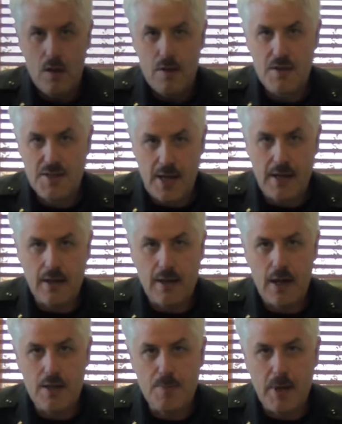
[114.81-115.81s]
The second
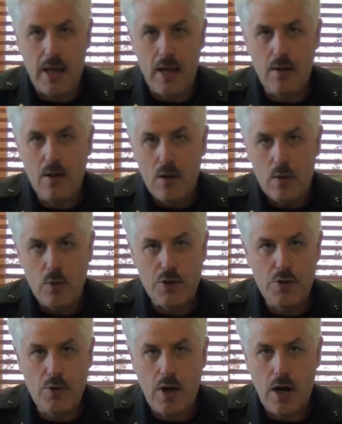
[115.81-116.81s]
case began when
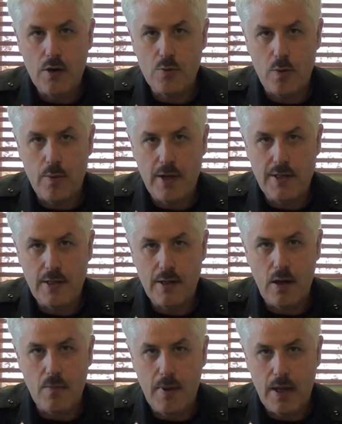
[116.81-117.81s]
2 cars were racing
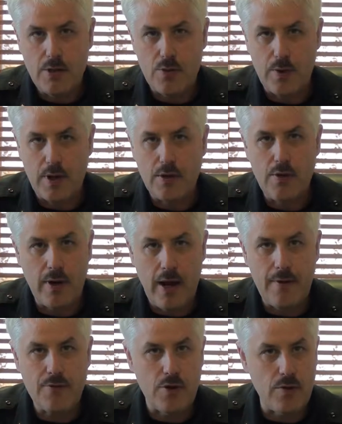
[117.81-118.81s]
down Main Street during
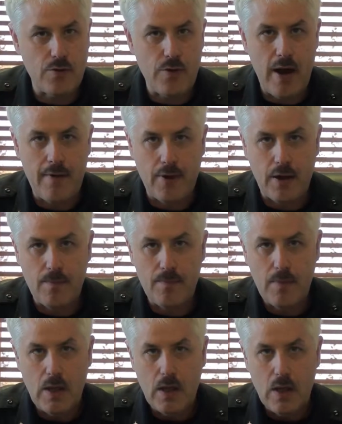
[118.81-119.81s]
afternoon traffic.
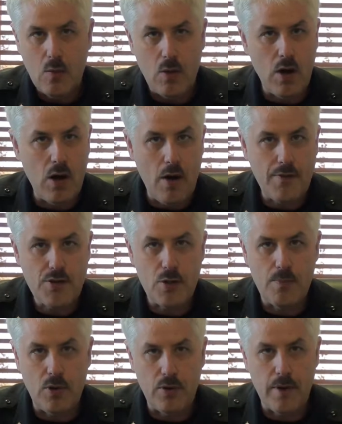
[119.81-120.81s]
When an officer
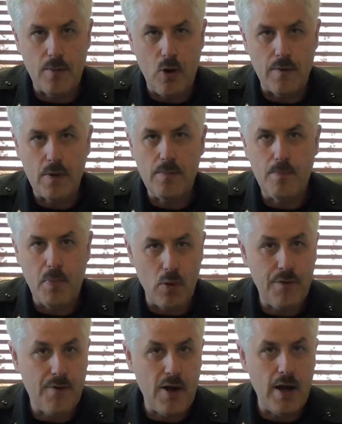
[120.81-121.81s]
pulled them over,
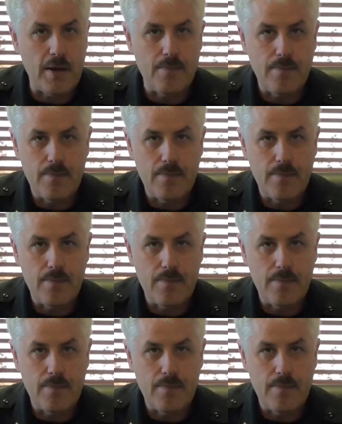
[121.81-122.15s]
both fled.